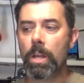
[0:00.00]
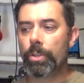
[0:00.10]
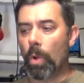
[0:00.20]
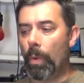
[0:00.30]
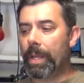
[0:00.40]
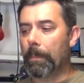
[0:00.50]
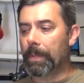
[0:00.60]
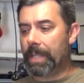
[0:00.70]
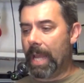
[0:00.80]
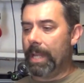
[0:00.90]
So we can
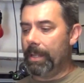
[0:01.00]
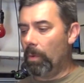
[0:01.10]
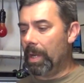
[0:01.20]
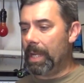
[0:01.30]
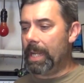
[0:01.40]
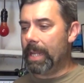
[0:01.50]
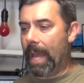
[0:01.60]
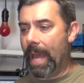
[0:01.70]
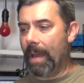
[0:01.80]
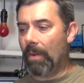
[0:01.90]
pretend that we need to
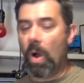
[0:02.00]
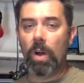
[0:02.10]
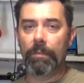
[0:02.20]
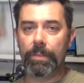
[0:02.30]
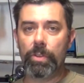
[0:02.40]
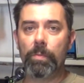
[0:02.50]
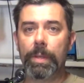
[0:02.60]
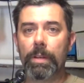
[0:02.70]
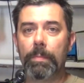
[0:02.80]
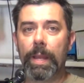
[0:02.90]
have all of the
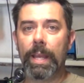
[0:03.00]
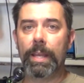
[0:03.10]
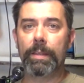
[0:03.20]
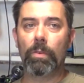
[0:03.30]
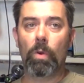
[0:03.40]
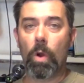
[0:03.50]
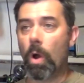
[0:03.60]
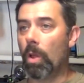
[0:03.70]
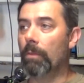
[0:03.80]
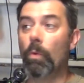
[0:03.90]
2-meter band or
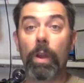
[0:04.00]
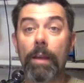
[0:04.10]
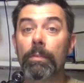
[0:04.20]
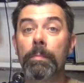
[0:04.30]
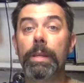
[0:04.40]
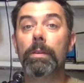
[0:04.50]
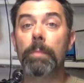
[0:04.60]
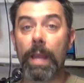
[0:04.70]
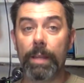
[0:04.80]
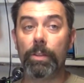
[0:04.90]
all of whatever meter
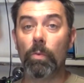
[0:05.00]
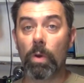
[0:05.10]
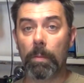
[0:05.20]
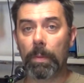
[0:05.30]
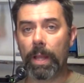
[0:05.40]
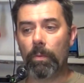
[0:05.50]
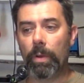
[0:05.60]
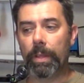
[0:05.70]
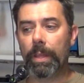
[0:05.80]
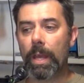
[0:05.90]
band you want to play
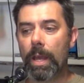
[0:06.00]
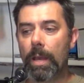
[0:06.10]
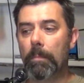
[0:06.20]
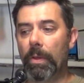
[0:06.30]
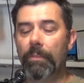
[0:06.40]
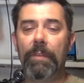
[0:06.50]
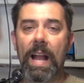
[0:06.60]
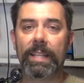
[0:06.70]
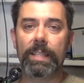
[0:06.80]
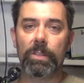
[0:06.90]
with, but the
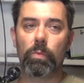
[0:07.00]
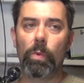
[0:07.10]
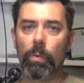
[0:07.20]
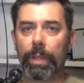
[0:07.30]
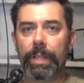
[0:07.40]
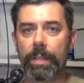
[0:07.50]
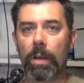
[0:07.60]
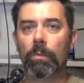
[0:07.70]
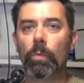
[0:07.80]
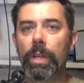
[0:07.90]
fact is, we really
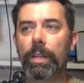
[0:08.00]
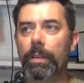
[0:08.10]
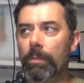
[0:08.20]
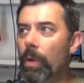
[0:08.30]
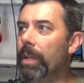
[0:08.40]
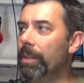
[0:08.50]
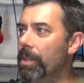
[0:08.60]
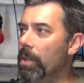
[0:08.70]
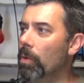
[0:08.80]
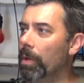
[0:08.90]
don't. We could
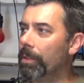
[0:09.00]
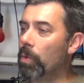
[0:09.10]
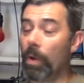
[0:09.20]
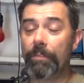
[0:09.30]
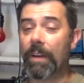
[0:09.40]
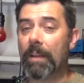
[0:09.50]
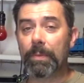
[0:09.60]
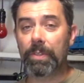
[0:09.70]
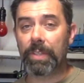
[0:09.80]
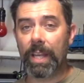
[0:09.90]
do with
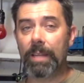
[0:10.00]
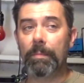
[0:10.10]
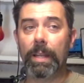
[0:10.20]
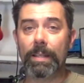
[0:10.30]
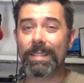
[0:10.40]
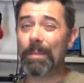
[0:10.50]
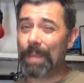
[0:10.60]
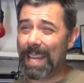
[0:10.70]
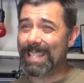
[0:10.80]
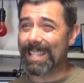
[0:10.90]
25%. In some
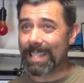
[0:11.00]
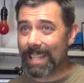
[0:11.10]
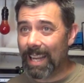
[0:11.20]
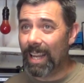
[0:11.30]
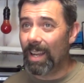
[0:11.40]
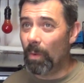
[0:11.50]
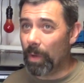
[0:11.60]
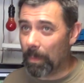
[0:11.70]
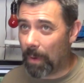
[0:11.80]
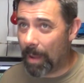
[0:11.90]
cases,
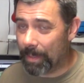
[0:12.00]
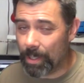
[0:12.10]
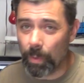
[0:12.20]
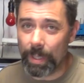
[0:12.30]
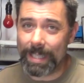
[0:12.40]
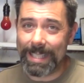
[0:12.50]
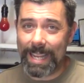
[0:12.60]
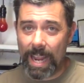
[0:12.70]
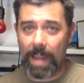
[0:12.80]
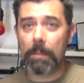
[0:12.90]
we could probably do with
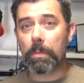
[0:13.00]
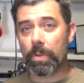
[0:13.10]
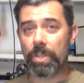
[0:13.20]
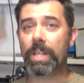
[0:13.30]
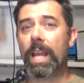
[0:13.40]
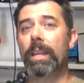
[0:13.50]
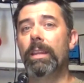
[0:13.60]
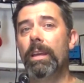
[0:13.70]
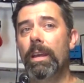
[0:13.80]
10%